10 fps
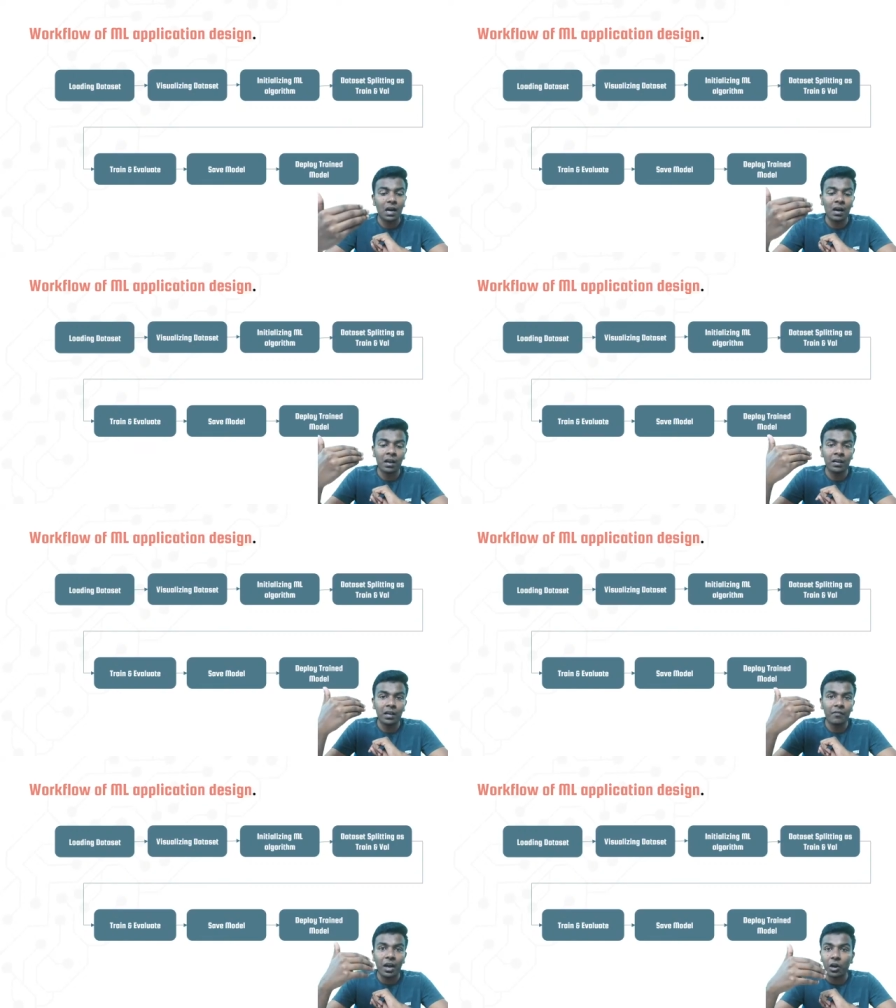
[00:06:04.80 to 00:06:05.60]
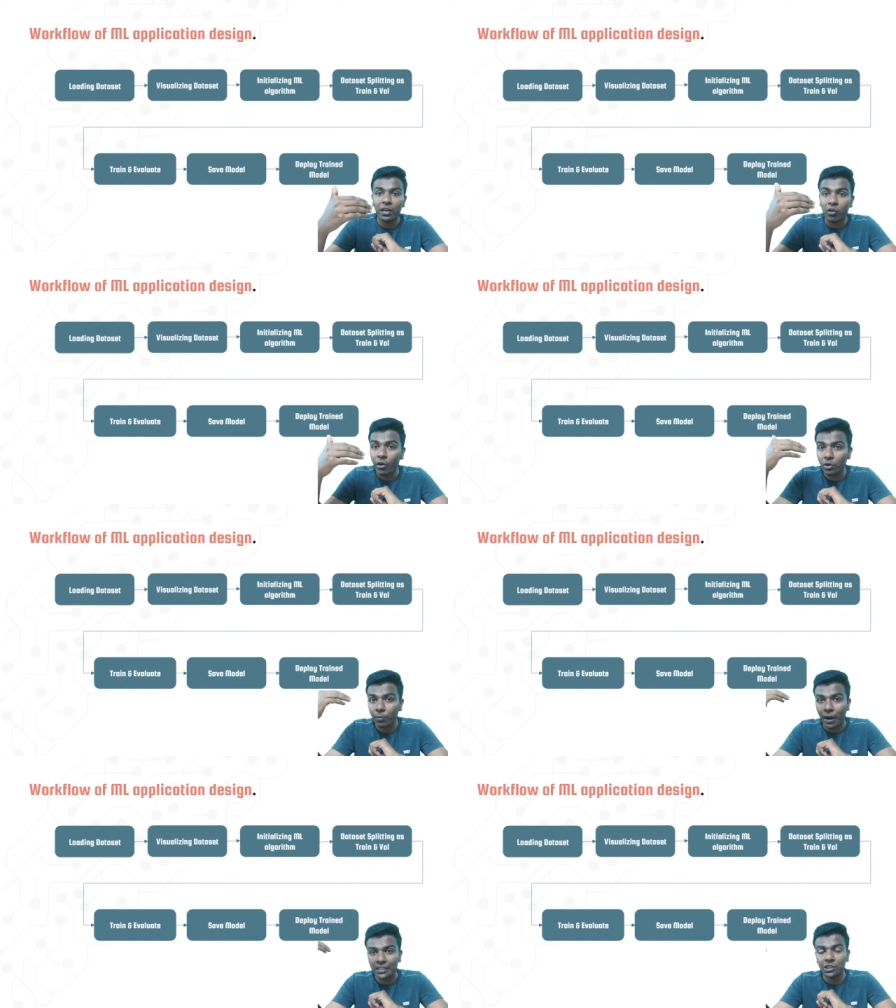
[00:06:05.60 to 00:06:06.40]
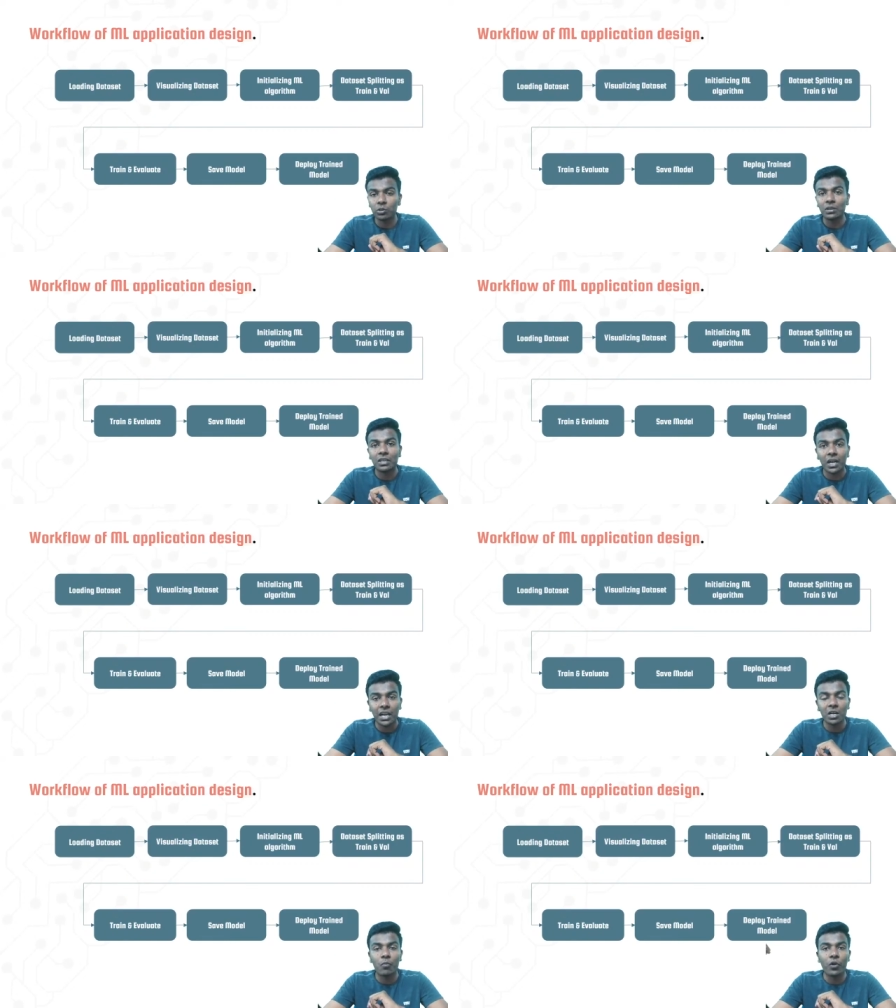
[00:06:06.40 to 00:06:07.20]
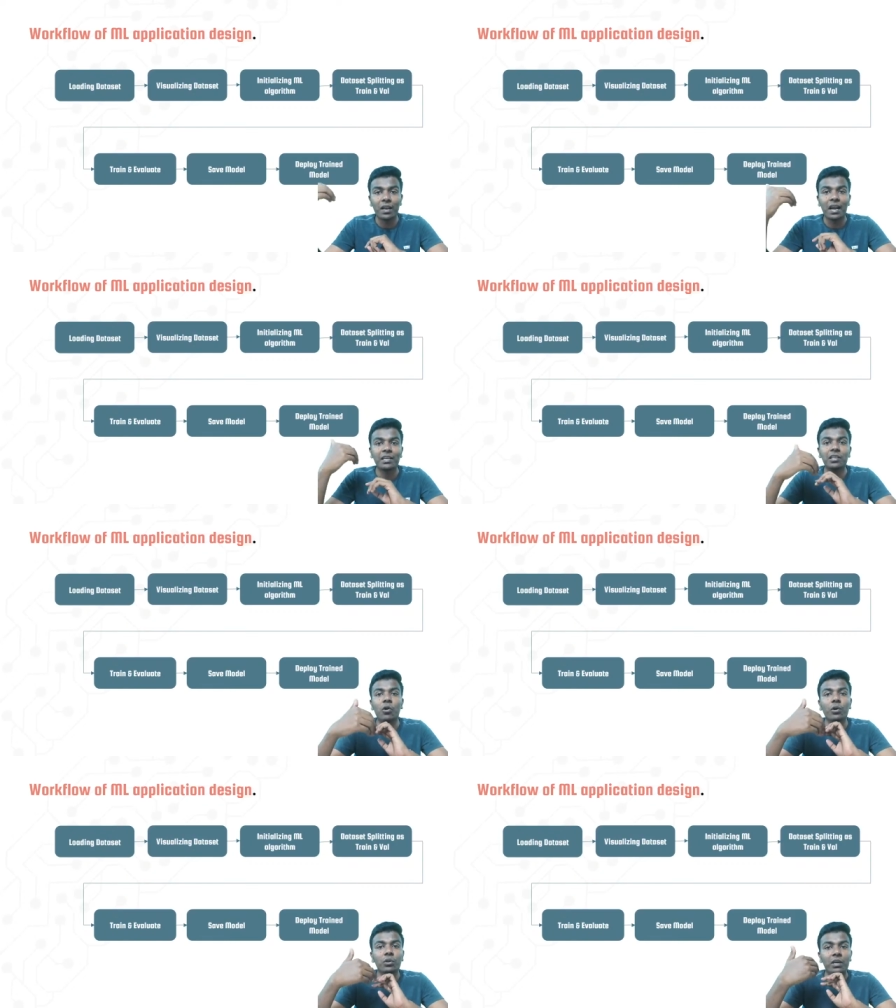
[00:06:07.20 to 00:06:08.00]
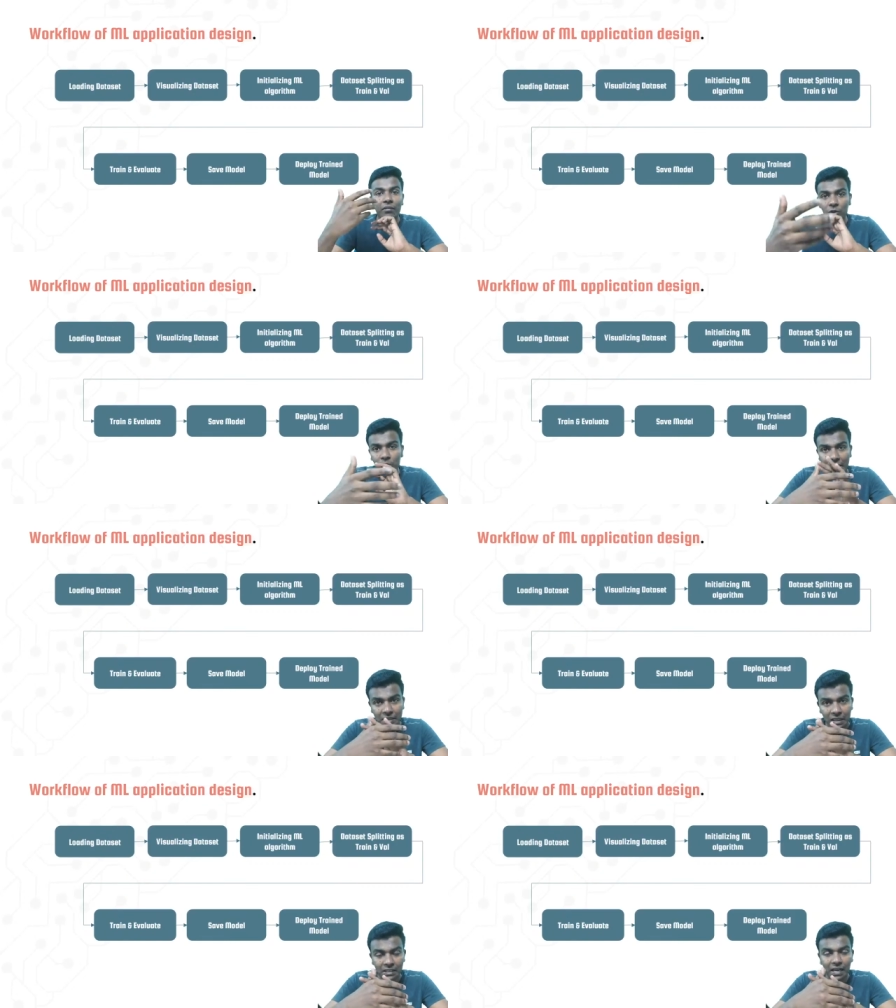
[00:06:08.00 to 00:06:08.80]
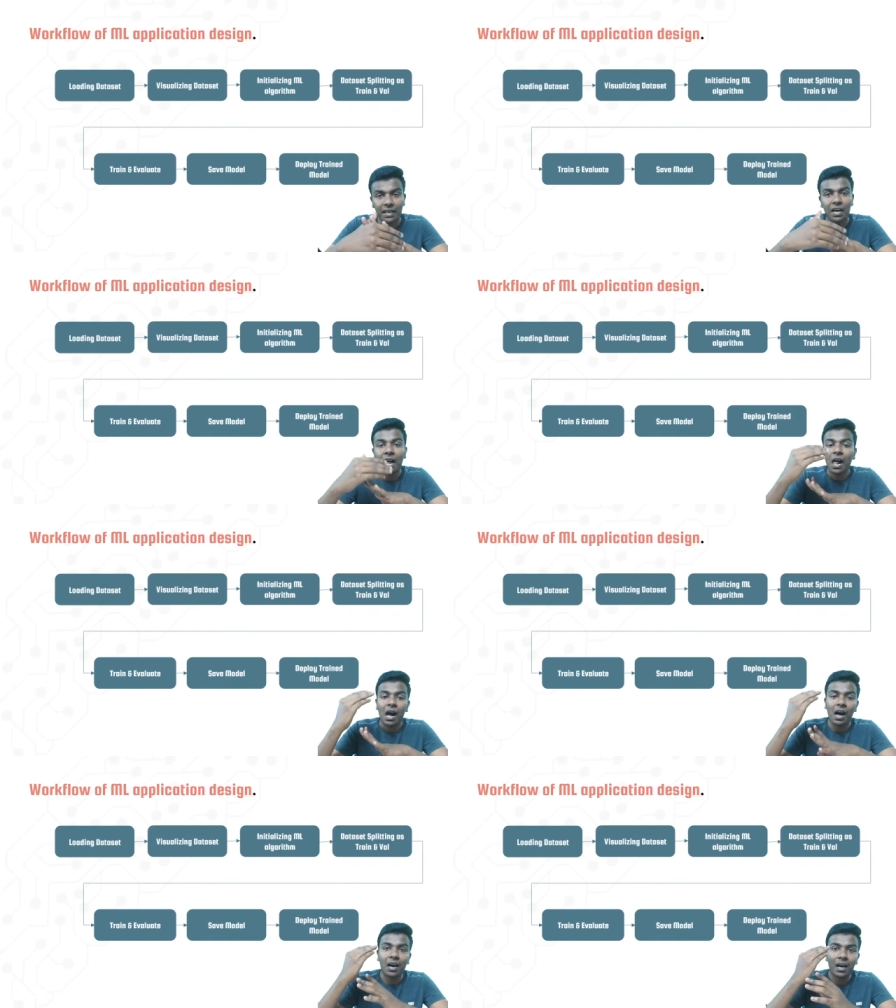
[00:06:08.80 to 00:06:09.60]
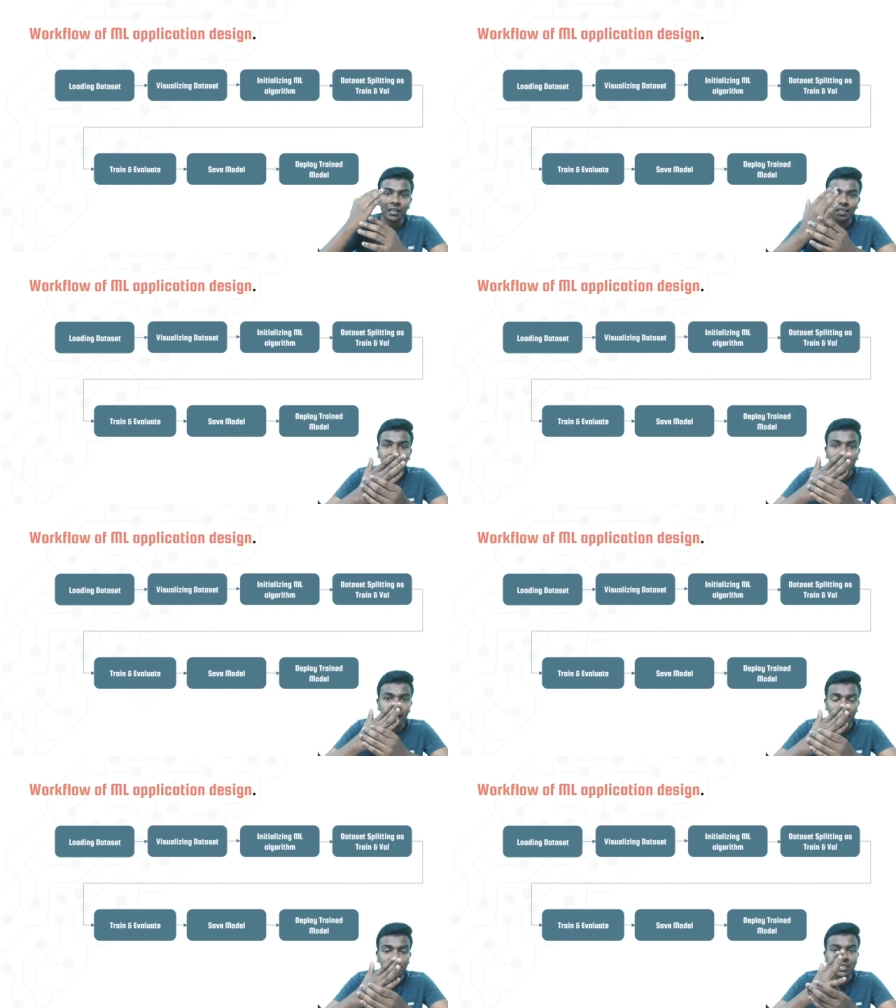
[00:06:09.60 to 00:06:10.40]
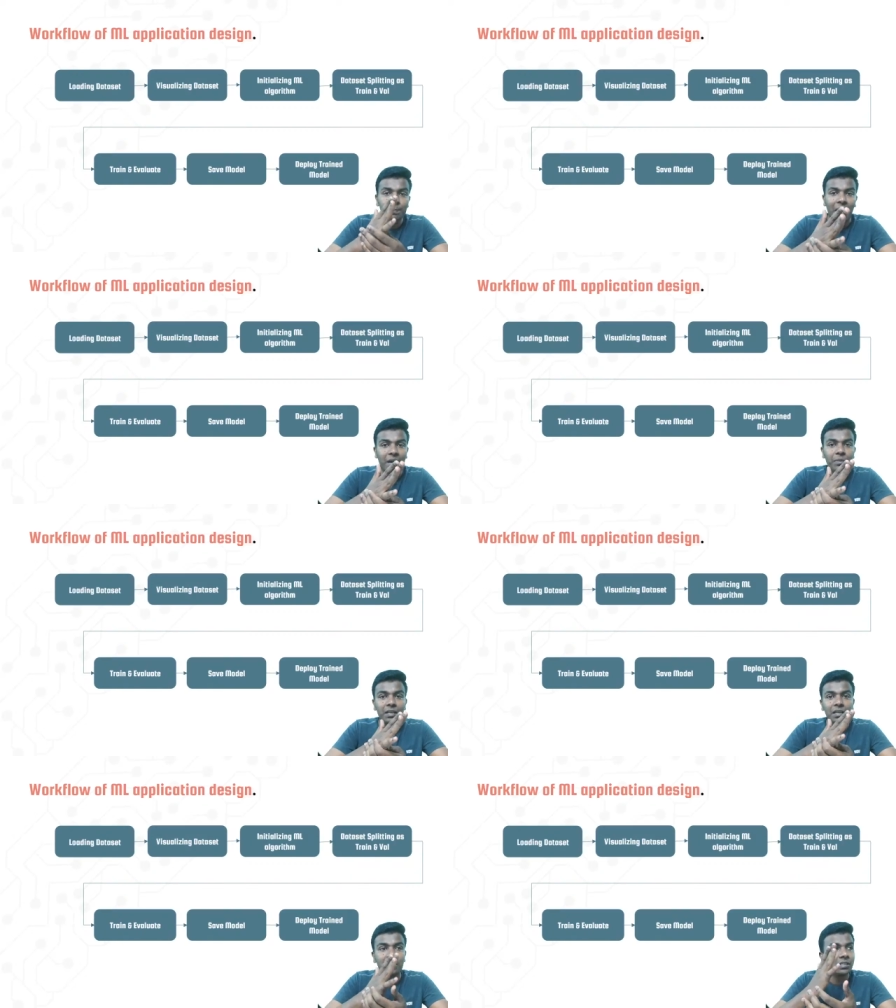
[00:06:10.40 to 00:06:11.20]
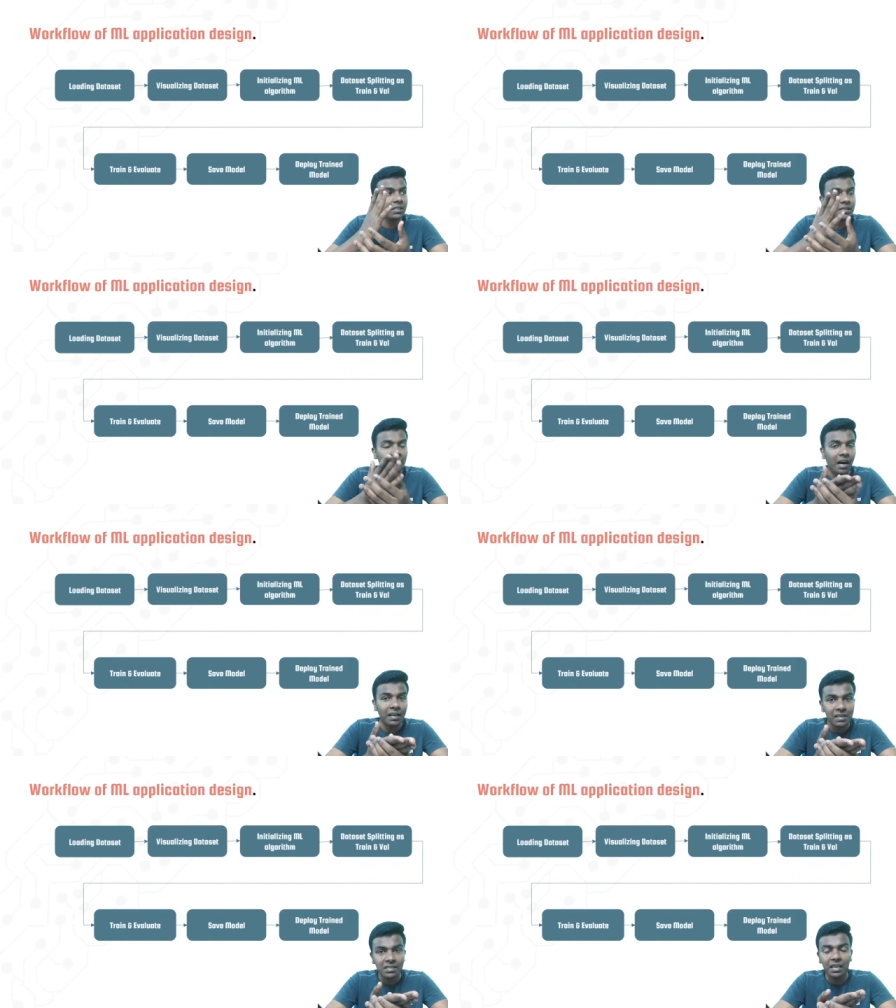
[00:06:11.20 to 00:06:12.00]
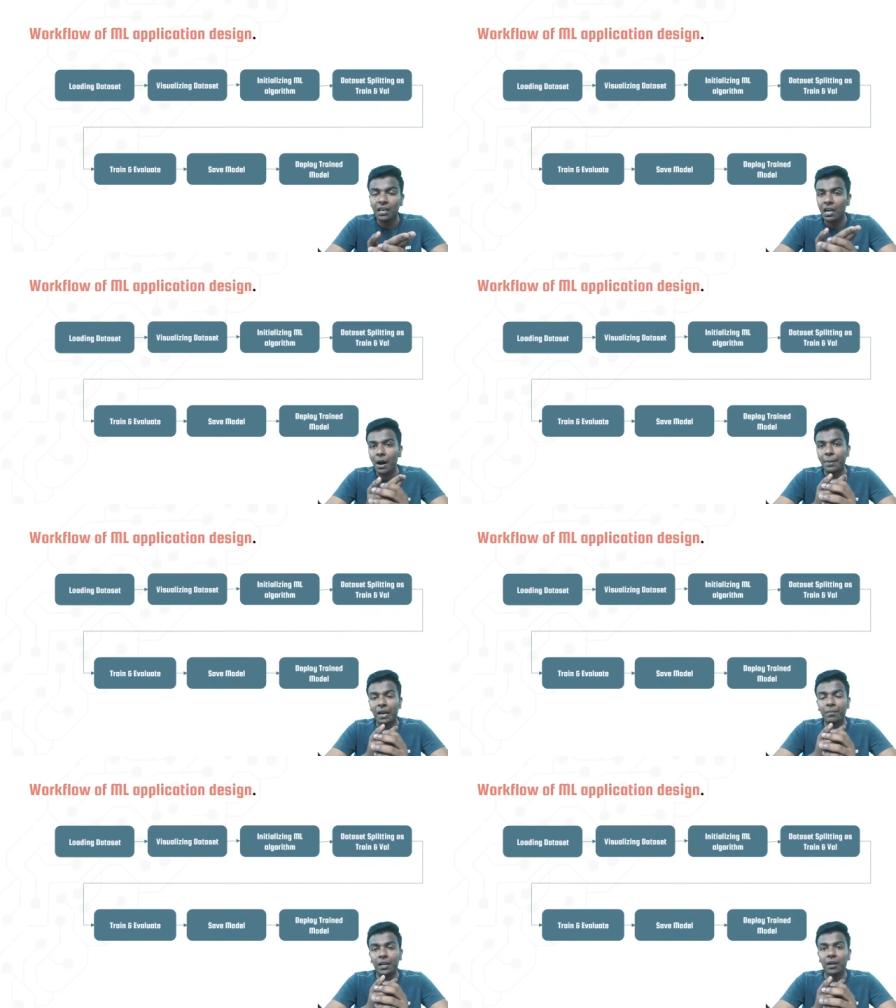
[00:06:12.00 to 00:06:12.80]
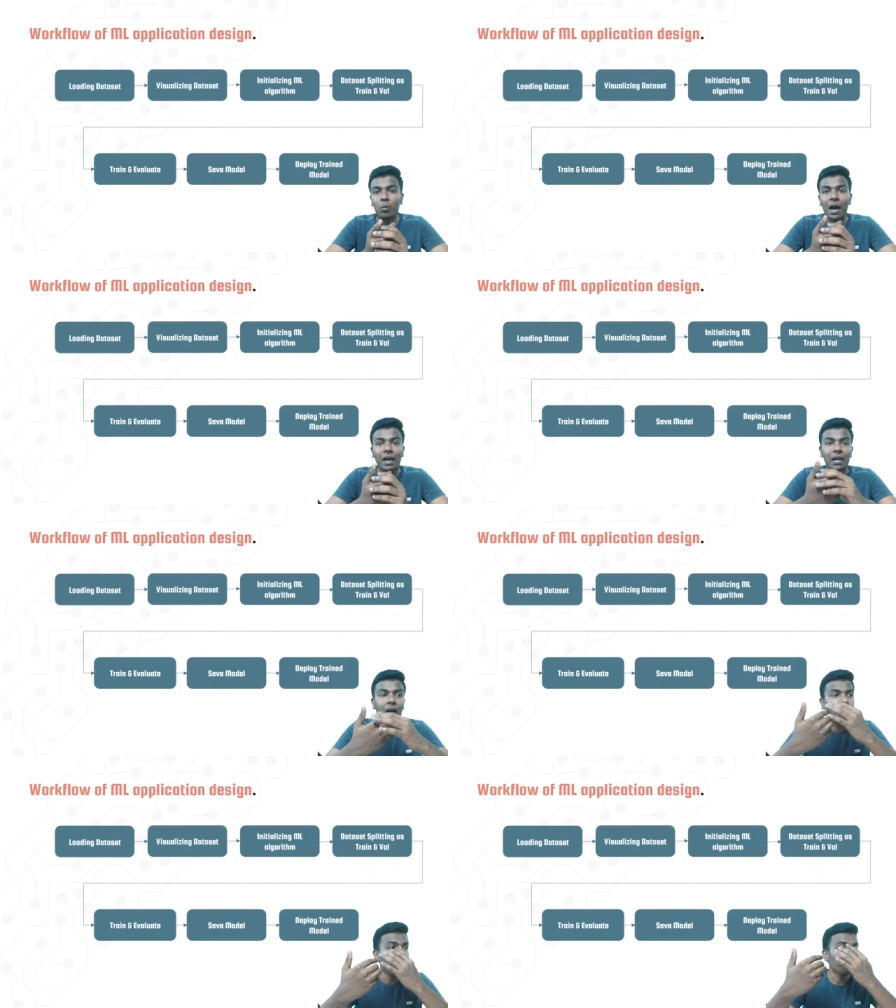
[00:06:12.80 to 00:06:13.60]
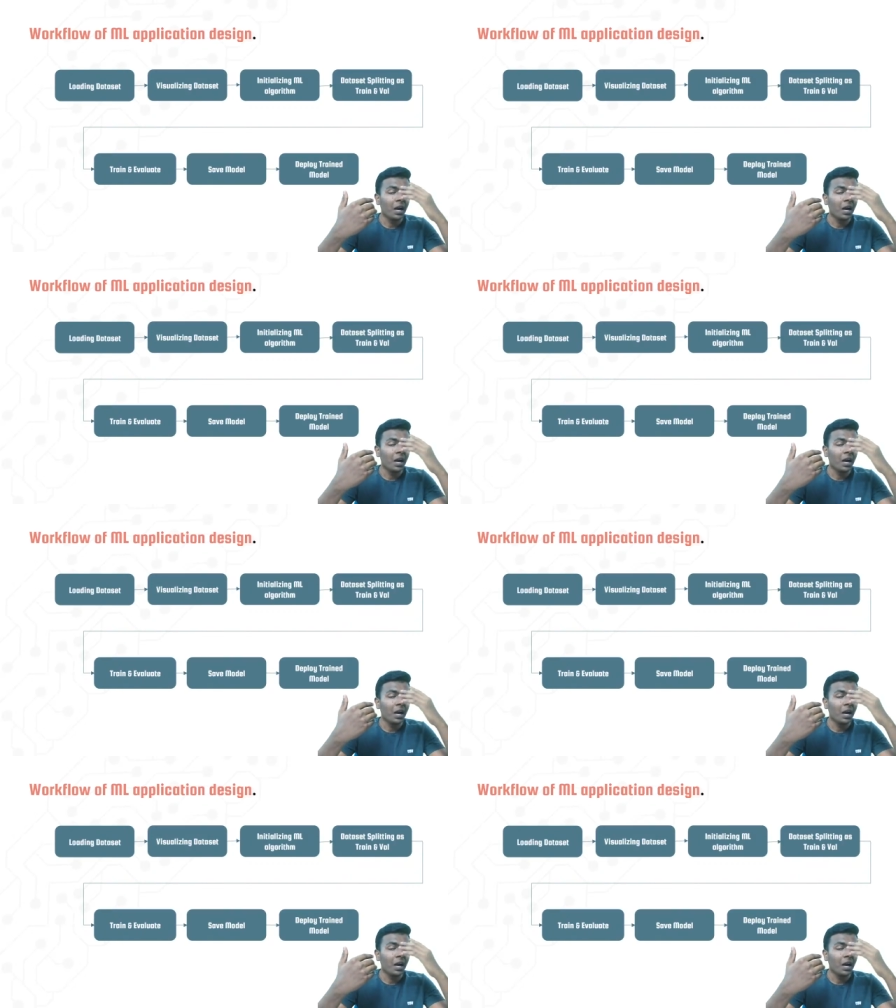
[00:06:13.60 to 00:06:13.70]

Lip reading: and we are going to pass it to the trained model, and it's going to give you the results like this parameter, which is a risky parameter, where